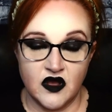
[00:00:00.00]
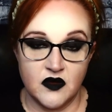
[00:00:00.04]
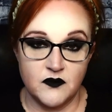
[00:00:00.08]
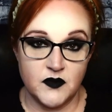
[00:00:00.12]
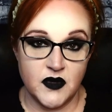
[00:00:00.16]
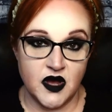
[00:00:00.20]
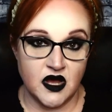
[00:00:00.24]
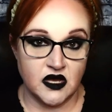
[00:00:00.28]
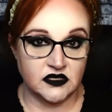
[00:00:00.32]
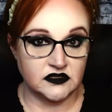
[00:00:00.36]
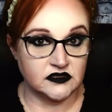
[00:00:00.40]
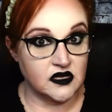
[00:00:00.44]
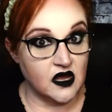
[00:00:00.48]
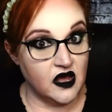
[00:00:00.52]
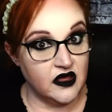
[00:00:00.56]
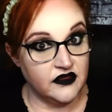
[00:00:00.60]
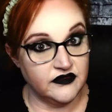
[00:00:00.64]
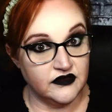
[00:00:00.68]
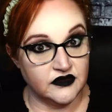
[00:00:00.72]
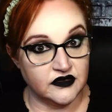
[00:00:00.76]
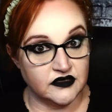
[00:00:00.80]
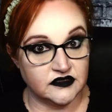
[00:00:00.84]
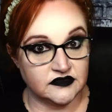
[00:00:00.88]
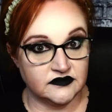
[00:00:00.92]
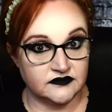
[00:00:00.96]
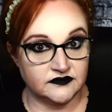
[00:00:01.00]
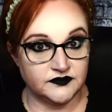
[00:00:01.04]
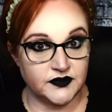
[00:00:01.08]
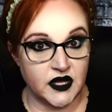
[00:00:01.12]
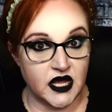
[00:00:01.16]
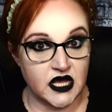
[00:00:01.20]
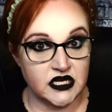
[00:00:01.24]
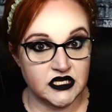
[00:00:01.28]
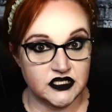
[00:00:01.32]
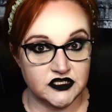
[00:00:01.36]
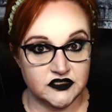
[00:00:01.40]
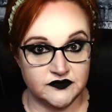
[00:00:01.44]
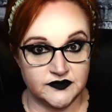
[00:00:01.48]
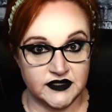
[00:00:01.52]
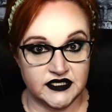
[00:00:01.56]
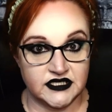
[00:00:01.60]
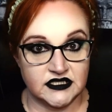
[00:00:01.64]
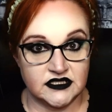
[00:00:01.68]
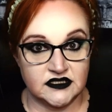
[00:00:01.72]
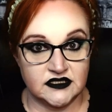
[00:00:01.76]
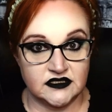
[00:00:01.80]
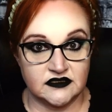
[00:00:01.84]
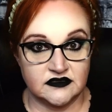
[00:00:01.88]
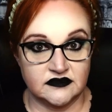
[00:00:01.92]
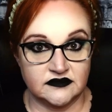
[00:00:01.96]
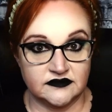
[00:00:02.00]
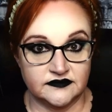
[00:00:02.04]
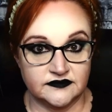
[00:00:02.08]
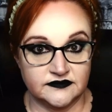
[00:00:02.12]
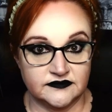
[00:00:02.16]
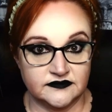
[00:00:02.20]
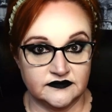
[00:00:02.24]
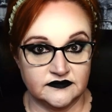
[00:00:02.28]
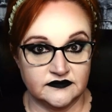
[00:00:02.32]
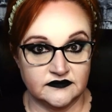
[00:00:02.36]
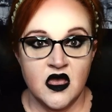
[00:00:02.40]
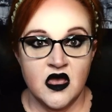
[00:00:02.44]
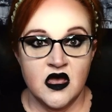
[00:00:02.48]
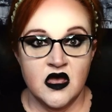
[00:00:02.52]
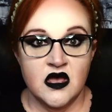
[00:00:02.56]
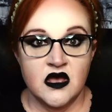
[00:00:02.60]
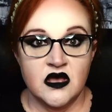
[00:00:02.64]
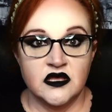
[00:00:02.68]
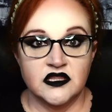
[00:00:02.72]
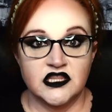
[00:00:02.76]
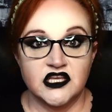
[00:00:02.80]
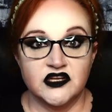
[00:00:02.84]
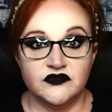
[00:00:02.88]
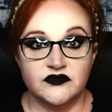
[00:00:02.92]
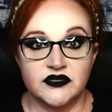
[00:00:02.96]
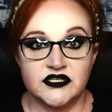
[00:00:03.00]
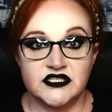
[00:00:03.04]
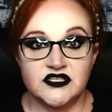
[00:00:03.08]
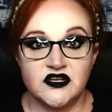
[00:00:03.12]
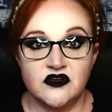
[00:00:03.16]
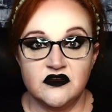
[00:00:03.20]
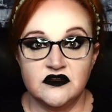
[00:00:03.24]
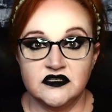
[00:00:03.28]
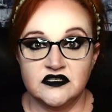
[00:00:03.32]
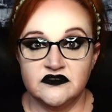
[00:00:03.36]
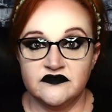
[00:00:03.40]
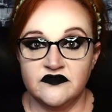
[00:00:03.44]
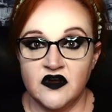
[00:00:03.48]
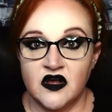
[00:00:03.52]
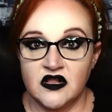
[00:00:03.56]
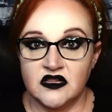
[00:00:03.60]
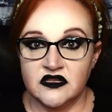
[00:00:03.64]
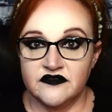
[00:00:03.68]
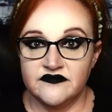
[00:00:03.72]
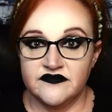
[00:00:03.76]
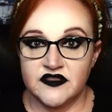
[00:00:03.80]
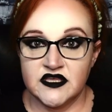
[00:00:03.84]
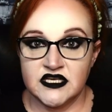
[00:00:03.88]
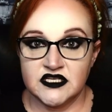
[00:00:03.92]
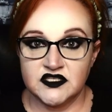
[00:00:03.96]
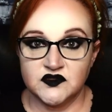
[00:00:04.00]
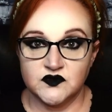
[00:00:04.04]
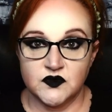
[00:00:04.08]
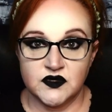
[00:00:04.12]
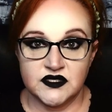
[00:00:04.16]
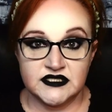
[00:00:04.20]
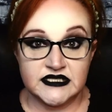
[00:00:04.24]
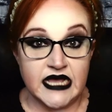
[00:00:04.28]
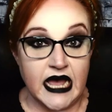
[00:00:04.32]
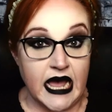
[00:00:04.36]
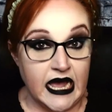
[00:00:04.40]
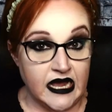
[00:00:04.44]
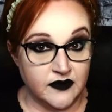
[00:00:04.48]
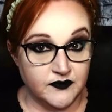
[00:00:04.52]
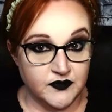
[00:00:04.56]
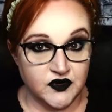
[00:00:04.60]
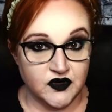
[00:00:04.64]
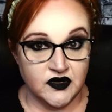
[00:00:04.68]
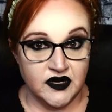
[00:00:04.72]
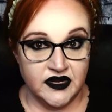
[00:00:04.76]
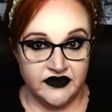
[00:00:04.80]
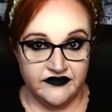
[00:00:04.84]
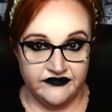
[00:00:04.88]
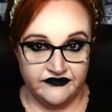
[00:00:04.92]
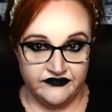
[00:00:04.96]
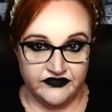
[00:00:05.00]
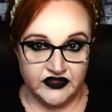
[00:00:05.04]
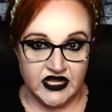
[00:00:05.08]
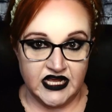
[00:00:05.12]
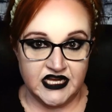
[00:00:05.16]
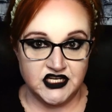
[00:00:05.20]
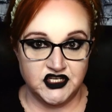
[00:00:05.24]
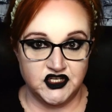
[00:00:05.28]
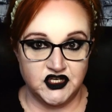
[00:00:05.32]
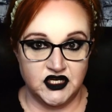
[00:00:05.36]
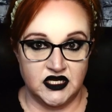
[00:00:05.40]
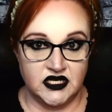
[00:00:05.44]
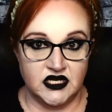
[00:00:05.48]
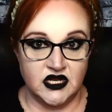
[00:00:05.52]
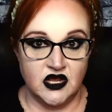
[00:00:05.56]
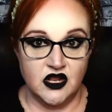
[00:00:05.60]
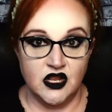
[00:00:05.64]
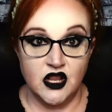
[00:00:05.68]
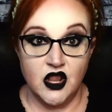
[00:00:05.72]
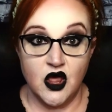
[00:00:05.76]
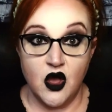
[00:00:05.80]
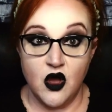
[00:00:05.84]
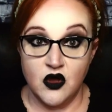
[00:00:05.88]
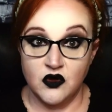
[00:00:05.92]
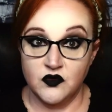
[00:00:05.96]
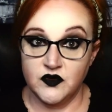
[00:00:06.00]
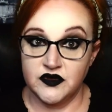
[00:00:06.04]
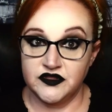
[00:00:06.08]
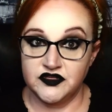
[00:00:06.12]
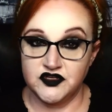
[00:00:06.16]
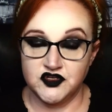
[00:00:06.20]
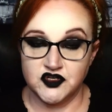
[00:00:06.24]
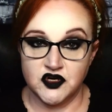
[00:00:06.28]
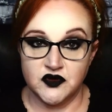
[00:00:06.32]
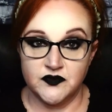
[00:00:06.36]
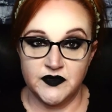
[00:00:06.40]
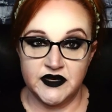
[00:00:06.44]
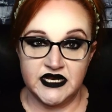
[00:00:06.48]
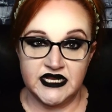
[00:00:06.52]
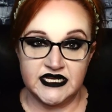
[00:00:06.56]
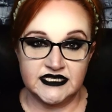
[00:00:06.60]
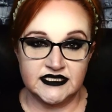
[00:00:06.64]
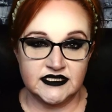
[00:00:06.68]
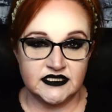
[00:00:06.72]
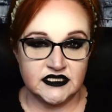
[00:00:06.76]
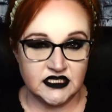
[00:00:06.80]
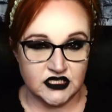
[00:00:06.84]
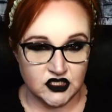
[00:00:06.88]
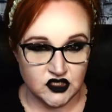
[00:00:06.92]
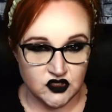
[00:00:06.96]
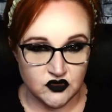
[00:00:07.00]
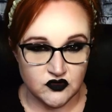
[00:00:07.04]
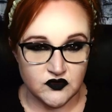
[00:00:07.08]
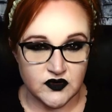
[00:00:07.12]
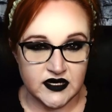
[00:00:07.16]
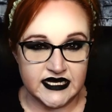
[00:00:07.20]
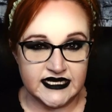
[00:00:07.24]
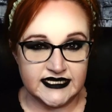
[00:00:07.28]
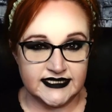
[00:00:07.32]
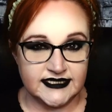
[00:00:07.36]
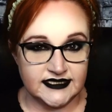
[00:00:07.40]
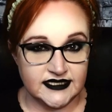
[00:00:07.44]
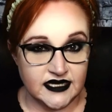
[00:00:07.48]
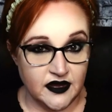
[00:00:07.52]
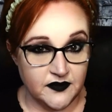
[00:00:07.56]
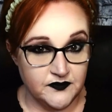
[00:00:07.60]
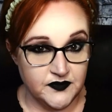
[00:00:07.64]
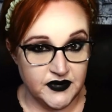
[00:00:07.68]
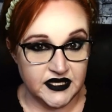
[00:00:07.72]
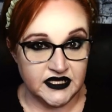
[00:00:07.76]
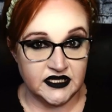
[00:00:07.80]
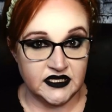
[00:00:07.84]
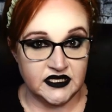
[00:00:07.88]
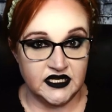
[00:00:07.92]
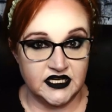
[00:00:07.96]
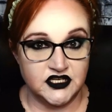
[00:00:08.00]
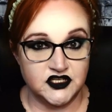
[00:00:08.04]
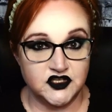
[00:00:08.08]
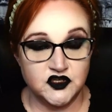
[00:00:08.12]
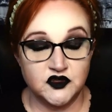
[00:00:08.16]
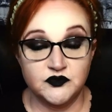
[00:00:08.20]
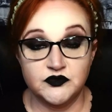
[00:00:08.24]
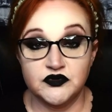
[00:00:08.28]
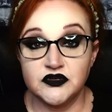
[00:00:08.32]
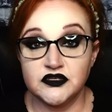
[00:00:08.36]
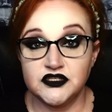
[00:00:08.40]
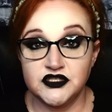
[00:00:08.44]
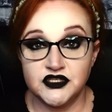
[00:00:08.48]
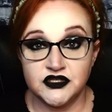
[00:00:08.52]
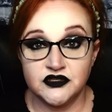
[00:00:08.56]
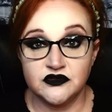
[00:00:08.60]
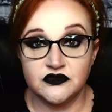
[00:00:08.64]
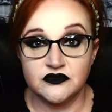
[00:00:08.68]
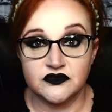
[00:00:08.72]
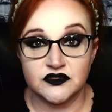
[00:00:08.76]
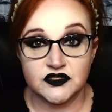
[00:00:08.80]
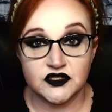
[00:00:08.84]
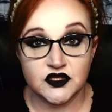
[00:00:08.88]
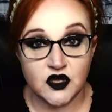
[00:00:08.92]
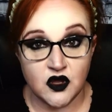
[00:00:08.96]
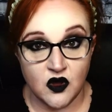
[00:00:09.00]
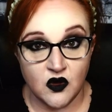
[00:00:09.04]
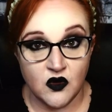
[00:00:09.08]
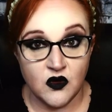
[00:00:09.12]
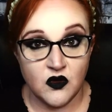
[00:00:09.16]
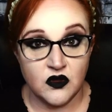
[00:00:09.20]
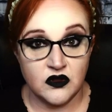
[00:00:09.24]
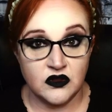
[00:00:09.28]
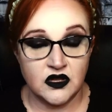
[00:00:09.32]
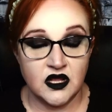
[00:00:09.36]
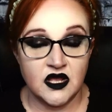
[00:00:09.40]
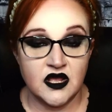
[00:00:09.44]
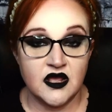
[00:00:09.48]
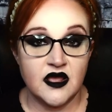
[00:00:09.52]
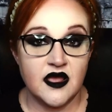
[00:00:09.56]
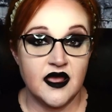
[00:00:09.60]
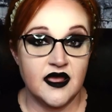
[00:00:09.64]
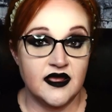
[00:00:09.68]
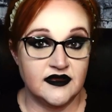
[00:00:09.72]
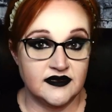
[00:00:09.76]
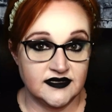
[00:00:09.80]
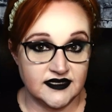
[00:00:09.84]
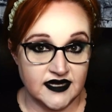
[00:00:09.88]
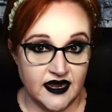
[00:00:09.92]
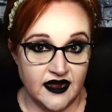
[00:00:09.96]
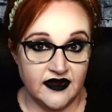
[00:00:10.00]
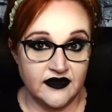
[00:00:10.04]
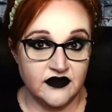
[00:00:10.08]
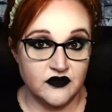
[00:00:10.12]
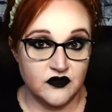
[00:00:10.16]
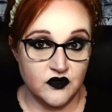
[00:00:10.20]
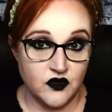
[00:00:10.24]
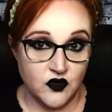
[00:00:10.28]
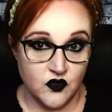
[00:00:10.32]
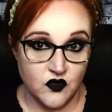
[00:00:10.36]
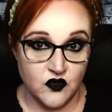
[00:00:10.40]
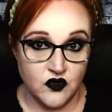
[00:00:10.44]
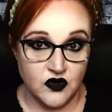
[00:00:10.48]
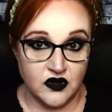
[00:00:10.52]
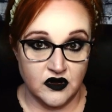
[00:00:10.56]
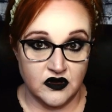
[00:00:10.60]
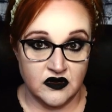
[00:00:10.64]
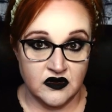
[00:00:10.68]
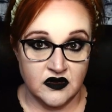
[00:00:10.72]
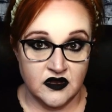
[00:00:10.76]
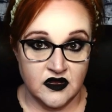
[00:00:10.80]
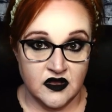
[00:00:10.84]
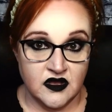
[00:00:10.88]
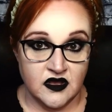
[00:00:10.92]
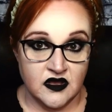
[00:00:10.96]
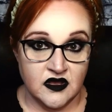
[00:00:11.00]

among other punishments. The result of all of this was hyperinflation, along with Germany's decreased ability to produce coal and iron ore.